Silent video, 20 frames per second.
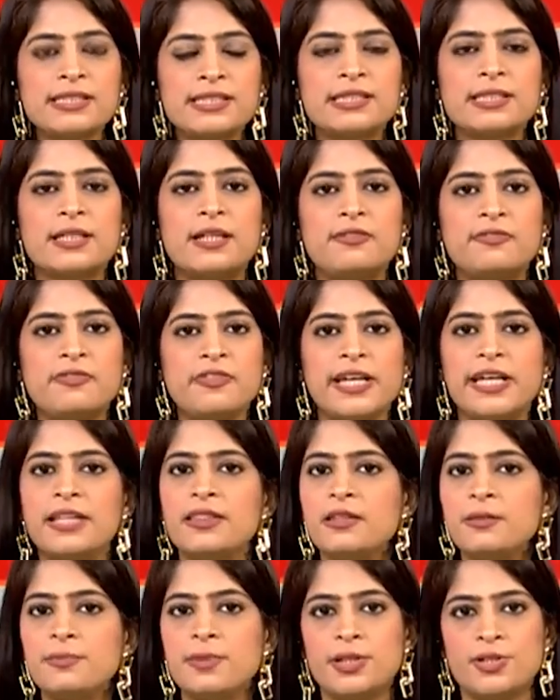must serve
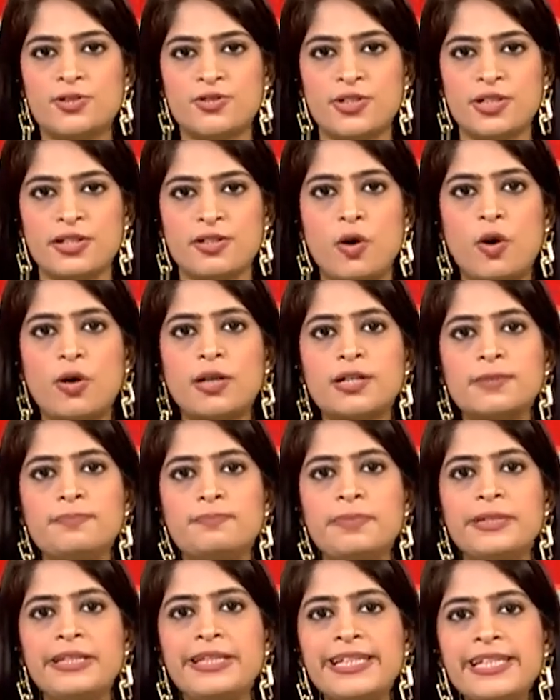in the military or
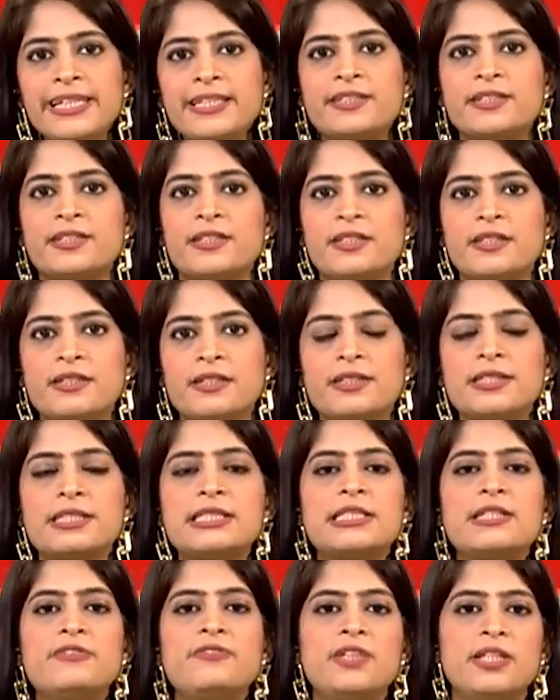complete
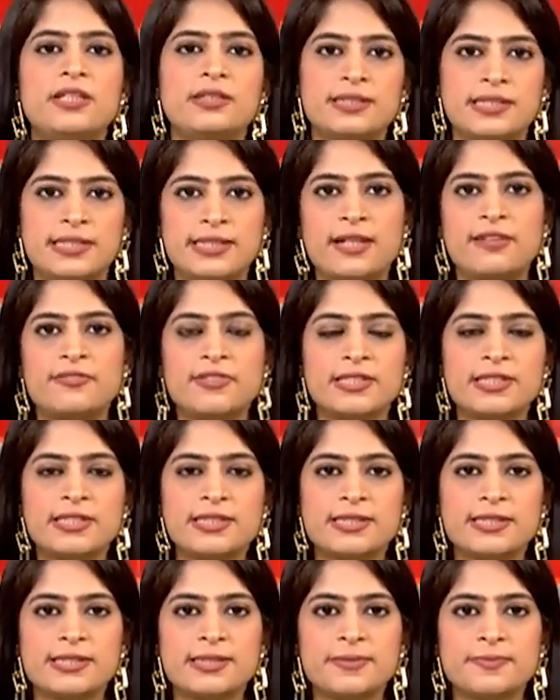civilian
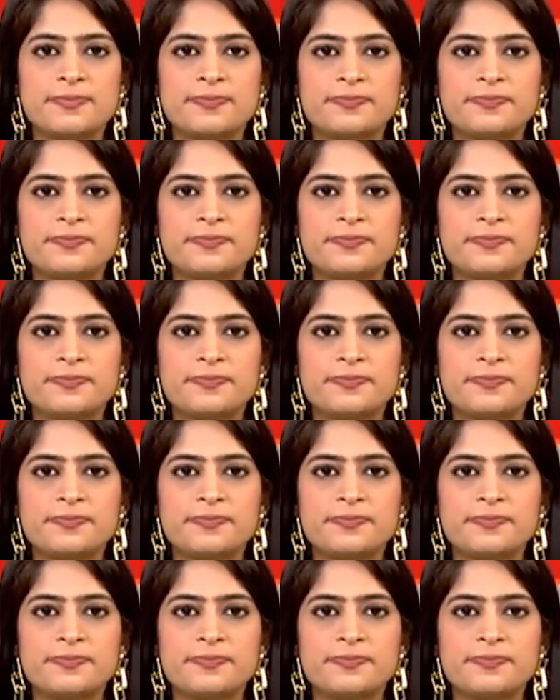service.